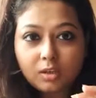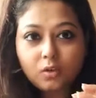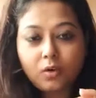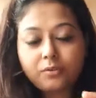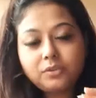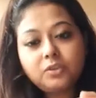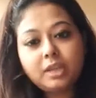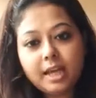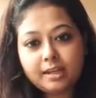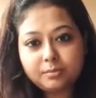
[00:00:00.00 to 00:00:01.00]
of
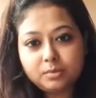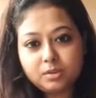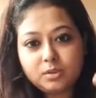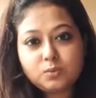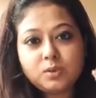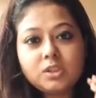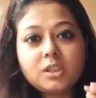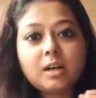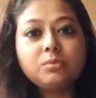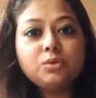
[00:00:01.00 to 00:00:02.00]
three animals which
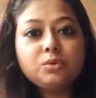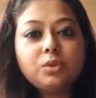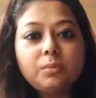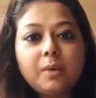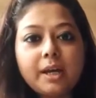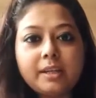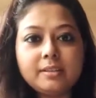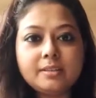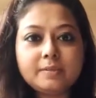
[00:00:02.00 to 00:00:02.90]
come to your mind.